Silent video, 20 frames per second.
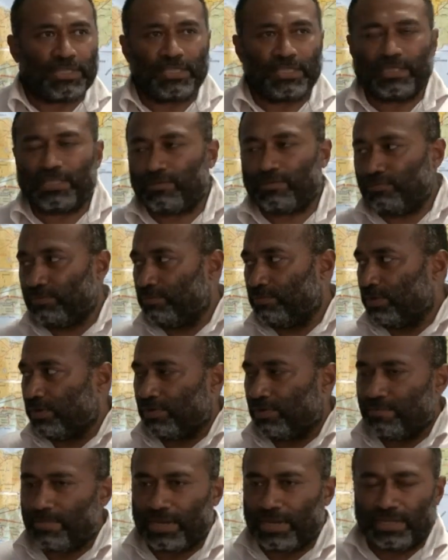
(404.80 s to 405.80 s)
One thing that we've
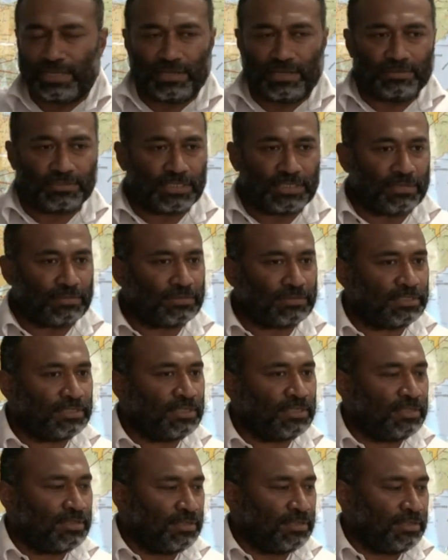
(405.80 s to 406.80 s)
been reminding ourselves
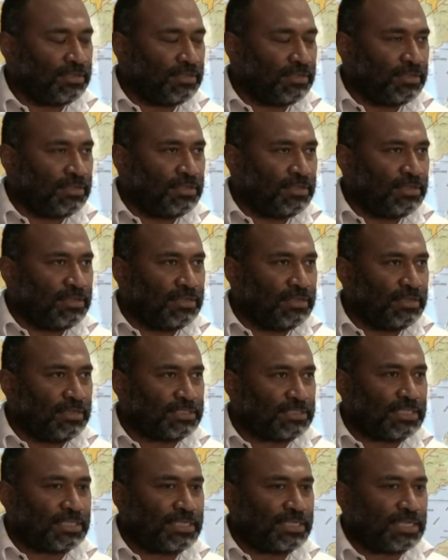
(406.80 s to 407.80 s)

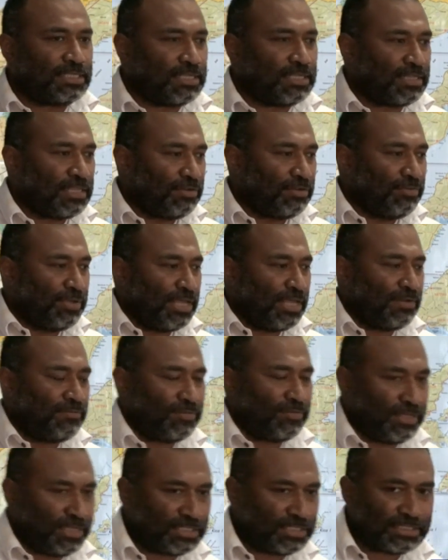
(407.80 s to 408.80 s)
is the data that we
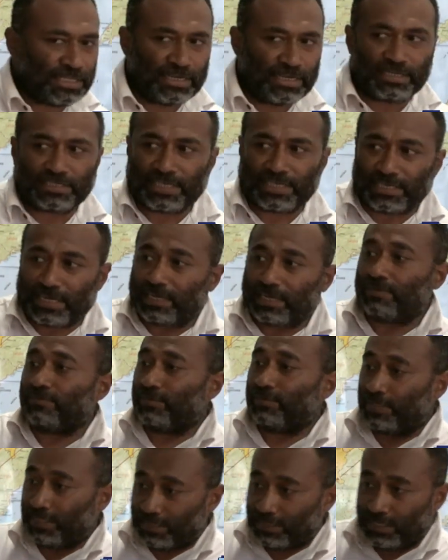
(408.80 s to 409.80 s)
had for yesterday is the data
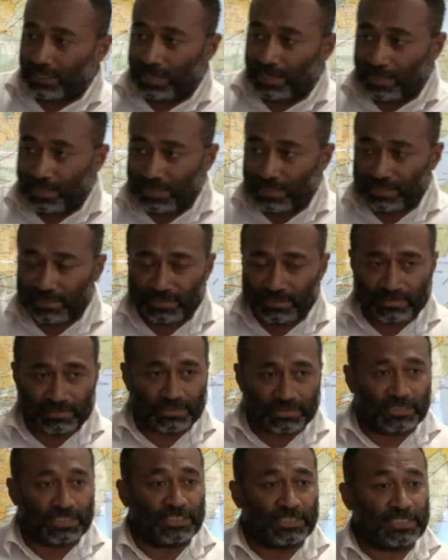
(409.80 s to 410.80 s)
for yesterday
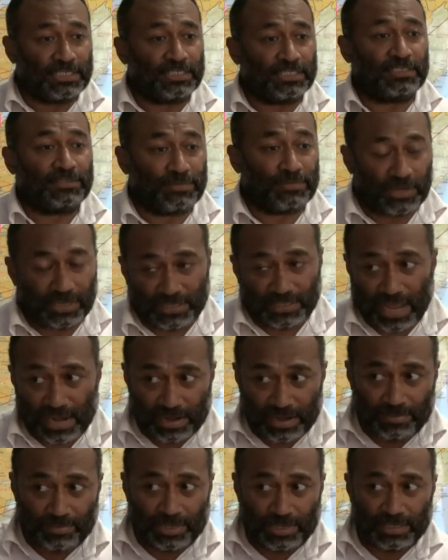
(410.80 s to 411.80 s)
because disease is very
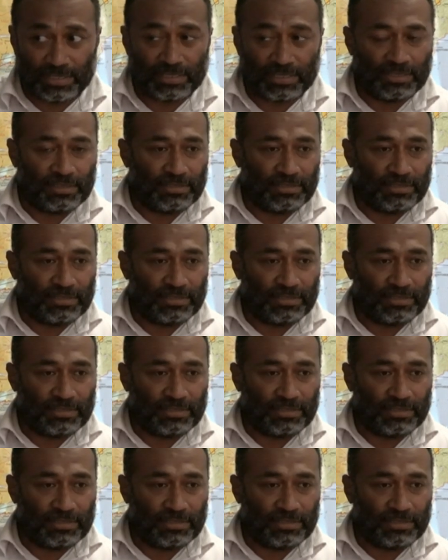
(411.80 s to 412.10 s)
dynamic.